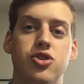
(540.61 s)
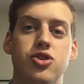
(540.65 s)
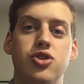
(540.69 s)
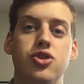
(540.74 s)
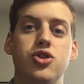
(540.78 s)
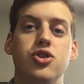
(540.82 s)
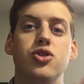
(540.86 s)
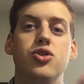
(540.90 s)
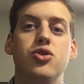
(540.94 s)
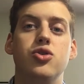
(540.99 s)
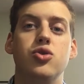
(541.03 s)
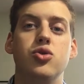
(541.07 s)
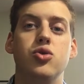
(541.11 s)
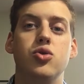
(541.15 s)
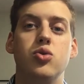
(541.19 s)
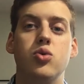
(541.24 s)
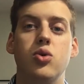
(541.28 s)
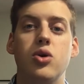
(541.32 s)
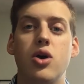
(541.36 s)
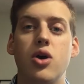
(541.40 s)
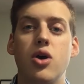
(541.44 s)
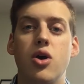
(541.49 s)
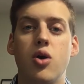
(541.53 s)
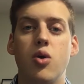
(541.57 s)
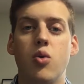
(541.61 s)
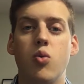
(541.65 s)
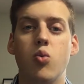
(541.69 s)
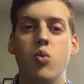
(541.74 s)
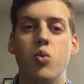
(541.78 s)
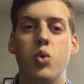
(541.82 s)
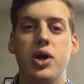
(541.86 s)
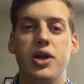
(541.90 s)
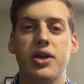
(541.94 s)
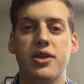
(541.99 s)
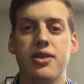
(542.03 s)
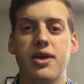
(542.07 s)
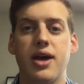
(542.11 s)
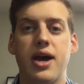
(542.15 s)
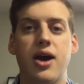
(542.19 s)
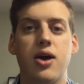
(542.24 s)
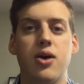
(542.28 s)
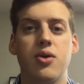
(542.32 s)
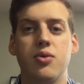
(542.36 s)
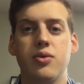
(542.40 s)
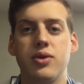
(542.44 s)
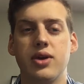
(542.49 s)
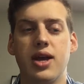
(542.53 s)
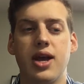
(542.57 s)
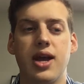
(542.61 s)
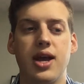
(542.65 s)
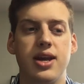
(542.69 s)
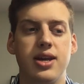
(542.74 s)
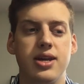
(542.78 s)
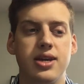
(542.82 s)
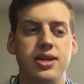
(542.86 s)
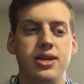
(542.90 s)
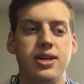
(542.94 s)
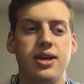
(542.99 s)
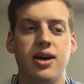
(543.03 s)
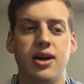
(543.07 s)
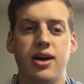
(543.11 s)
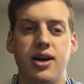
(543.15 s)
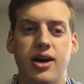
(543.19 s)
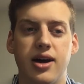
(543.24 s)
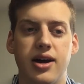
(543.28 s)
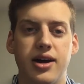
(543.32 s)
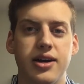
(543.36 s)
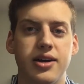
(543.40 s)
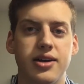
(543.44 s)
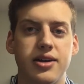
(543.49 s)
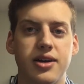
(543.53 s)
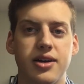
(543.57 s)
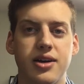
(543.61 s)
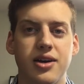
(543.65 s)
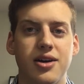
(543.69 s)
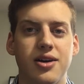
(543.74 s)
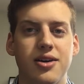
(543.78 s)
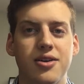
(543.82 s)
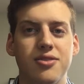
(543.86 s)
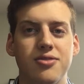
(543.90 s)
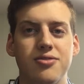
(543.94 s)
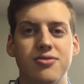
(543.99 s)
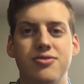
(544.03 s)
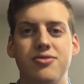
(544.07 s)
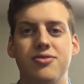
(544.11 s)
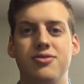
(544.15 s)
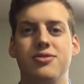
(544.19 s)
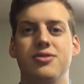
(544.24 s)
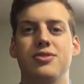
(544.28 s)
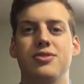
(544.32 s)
do without any kind of